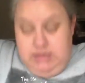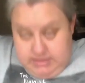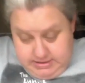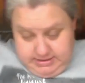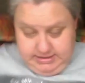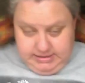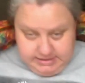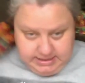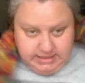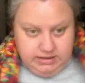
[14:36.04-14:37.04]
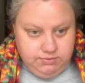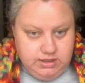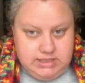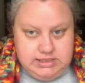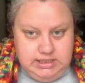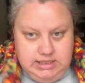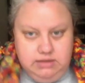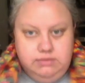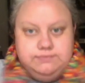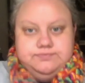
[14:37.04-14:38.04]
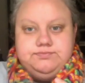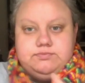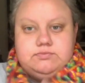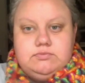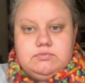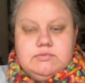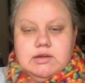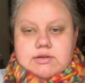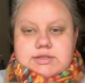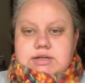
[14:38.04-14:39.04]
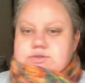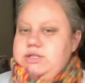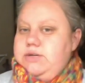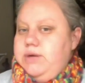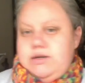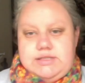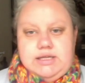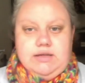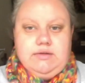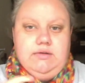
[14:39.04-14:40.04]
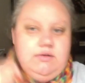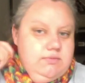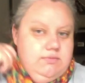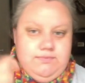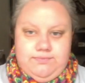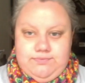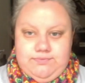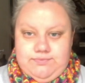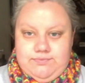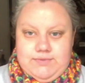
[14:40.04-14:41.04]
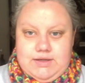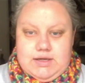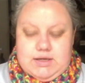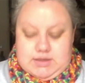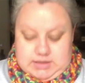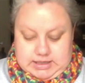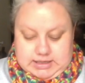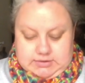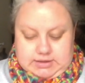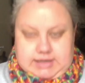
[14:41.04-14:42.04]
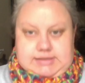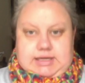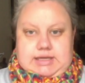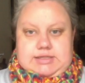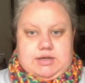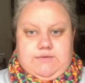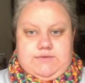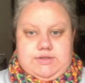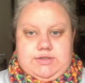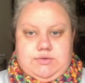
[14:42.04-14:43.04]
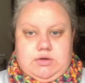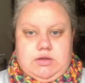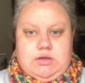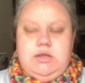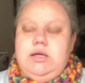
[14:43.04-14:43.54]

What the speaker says: And that's exactly what I did. So she wears it now as a scarf to school.